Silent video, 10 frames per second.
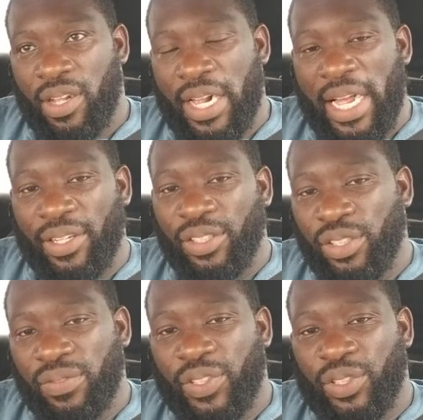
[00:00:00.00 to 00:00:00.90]
how the
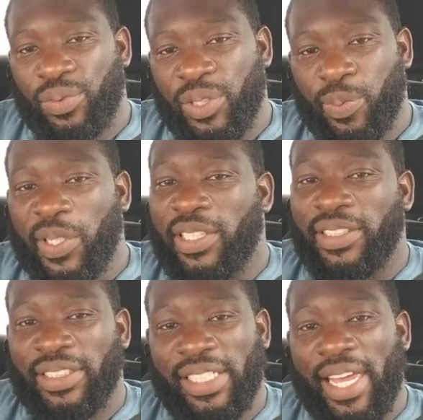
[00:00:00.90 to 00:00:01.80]
universe
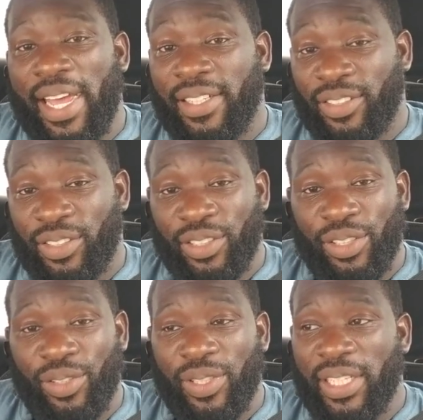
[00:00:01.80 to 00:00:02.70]
responds and acts to you.